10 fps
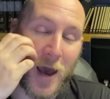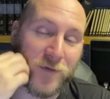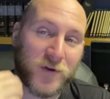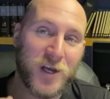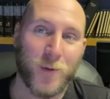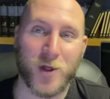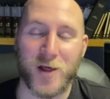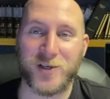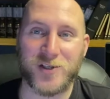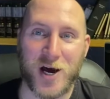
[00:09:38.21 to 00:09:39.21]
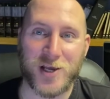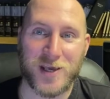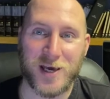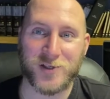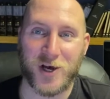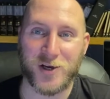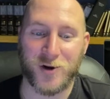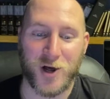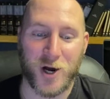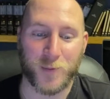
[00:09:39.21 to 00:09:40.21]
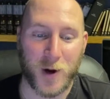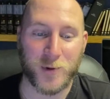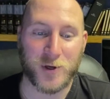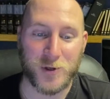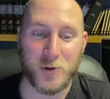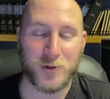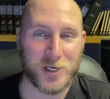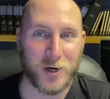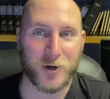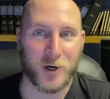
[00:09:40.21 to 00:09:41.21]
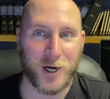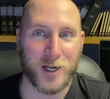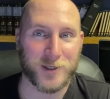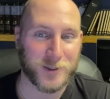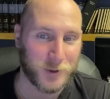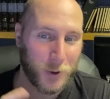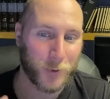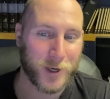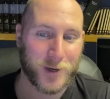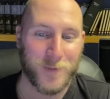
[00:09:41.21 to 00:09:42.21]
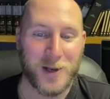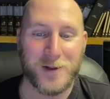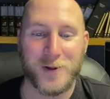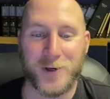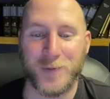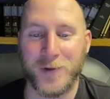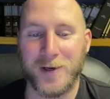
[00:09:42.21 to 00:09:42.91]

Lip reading: after dealing with all these naughty kids all year long, probably could use the alcohol. Don't recommend it, though.